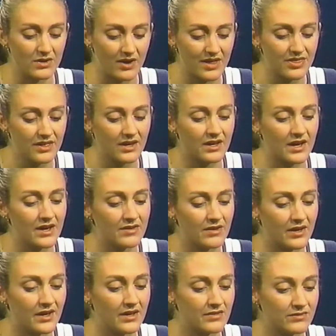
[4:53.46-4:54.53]
know, I think I
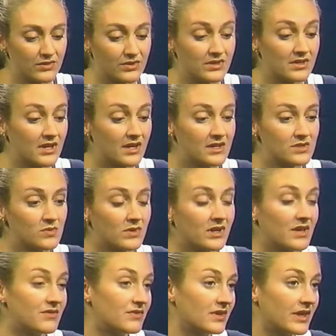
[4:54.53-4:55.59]
have learned a lot as well, and
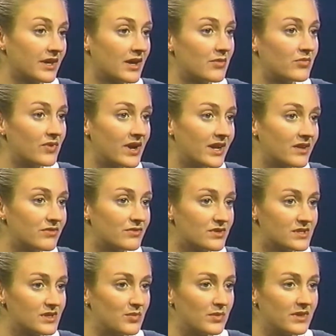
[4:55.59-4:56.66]
I feel like I'm ready for
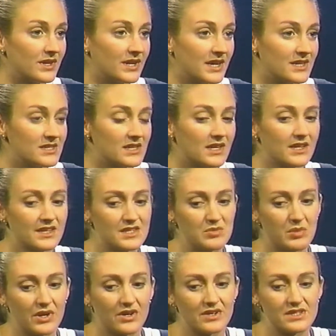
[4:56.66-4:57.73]
someone that has that
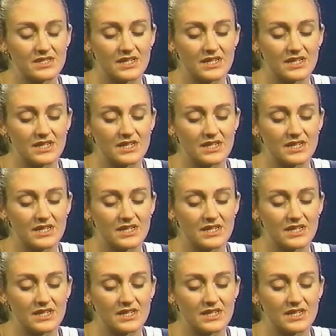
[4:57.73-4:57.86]
experience